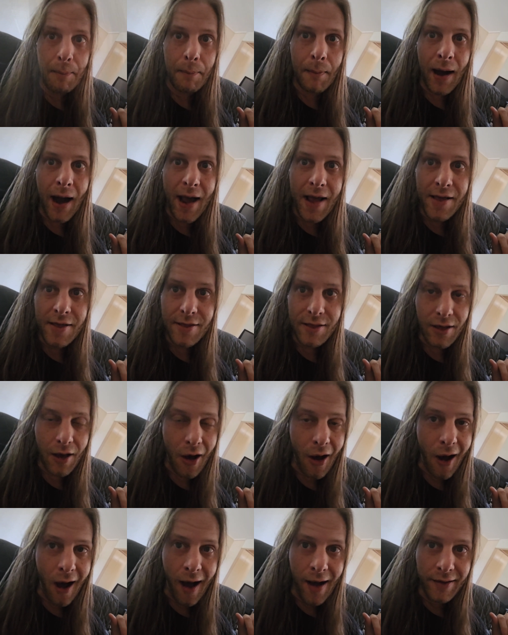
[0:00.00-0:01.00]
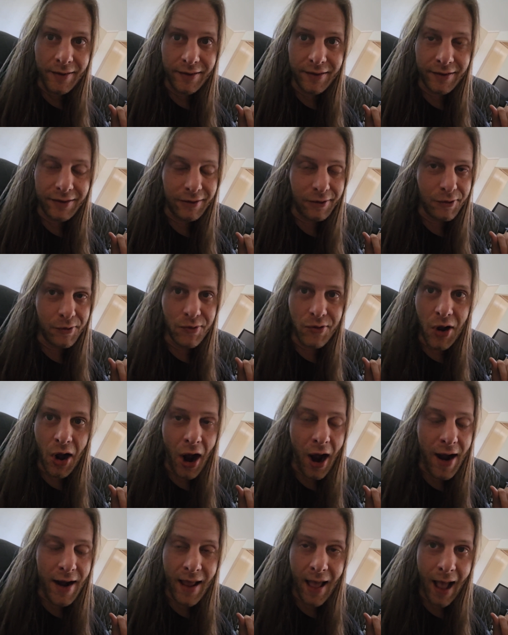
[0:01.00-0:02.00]
My thoughts do
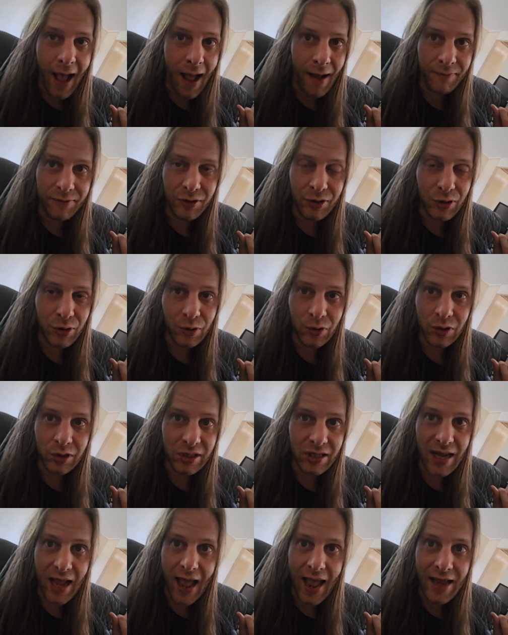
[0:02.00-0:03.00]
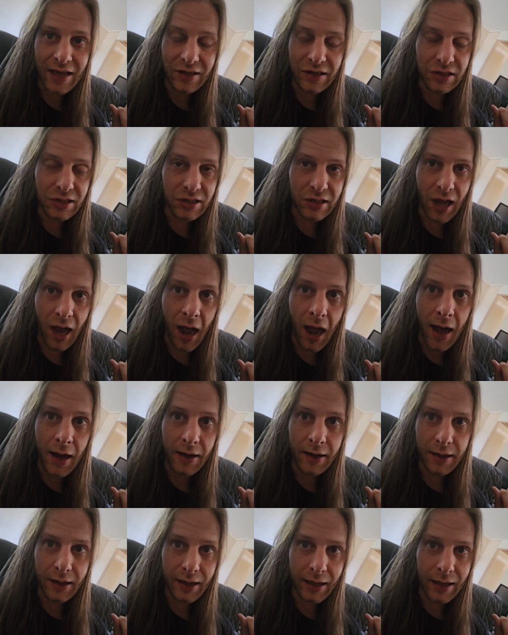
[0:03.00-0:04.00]
not have to stay
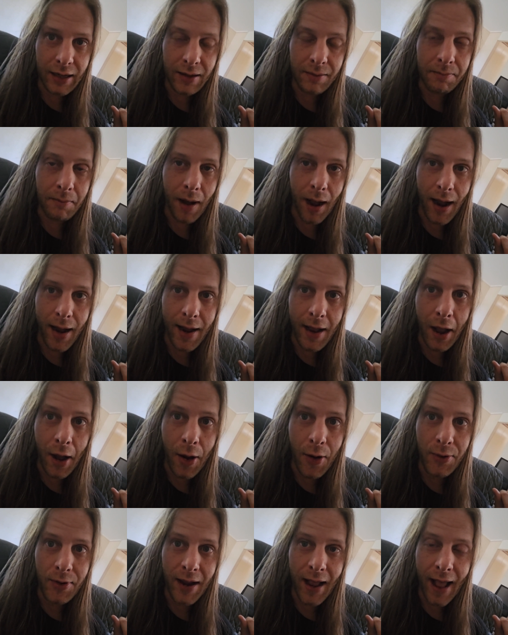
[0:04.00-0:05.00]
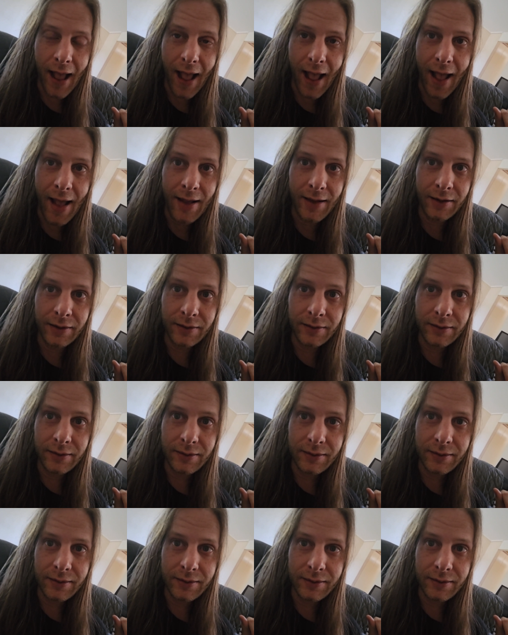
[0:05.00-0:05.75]
stuck in my own head.